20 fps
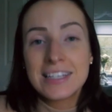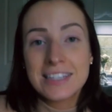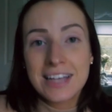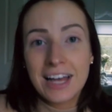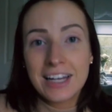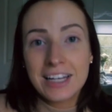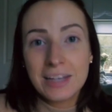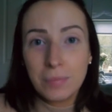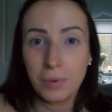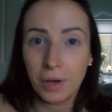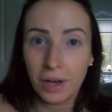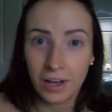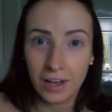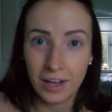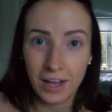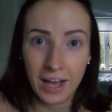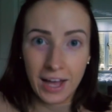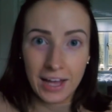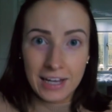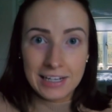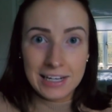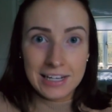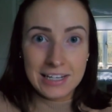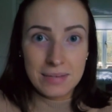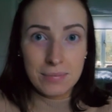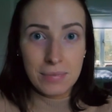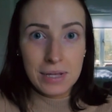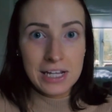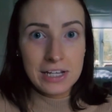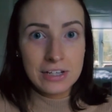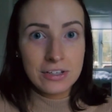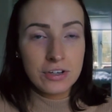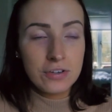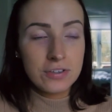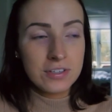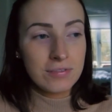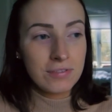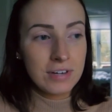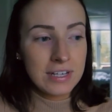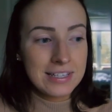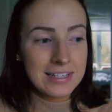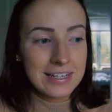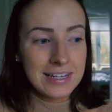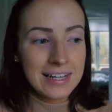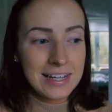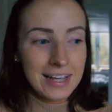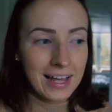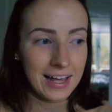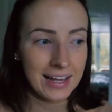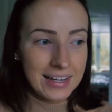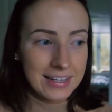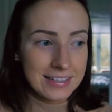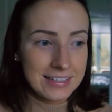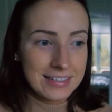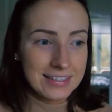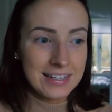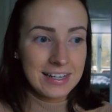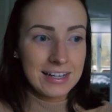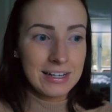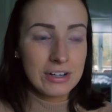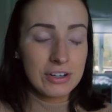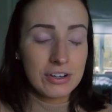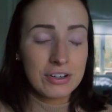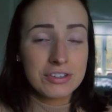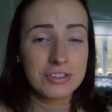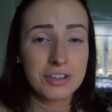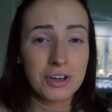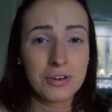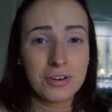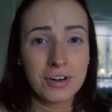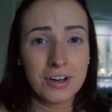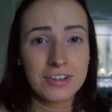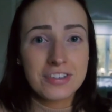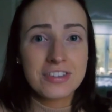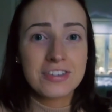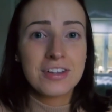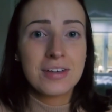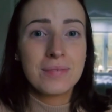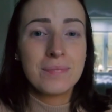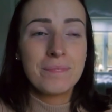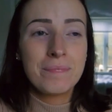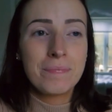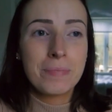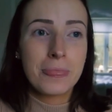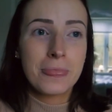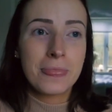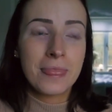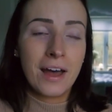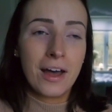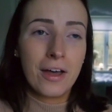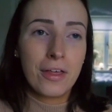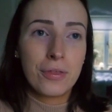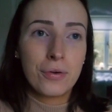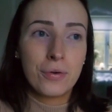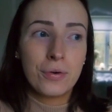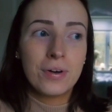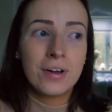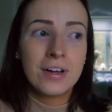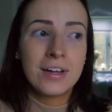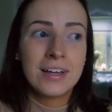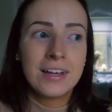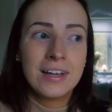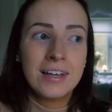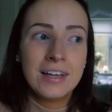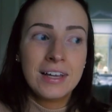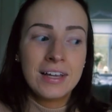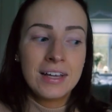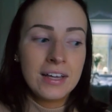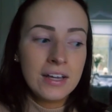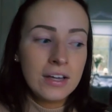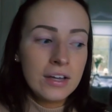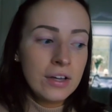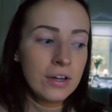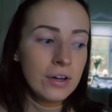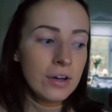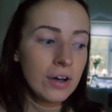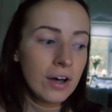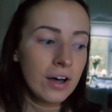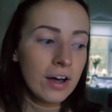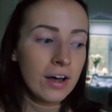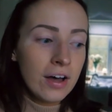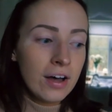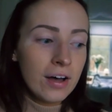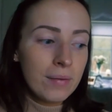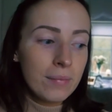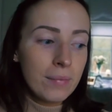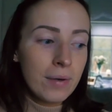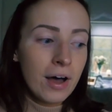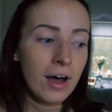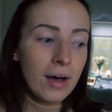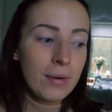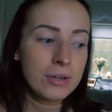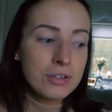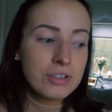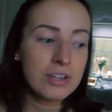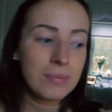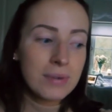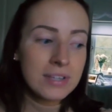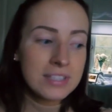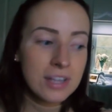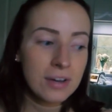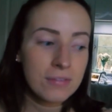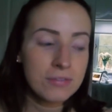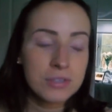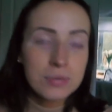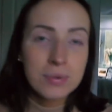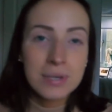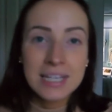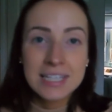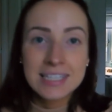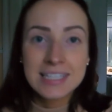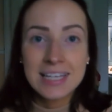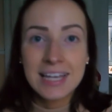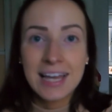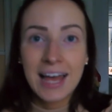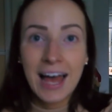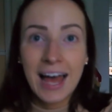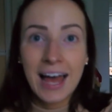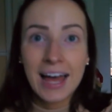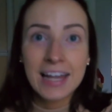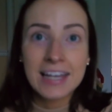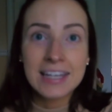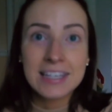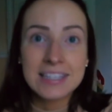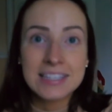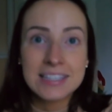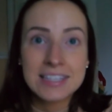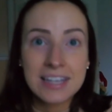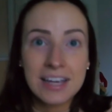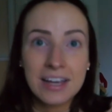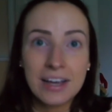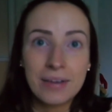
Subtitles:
Tanya Burr and Lydia Millen use it recently, and it looks so nice on them that I thought I would treat myself to it. And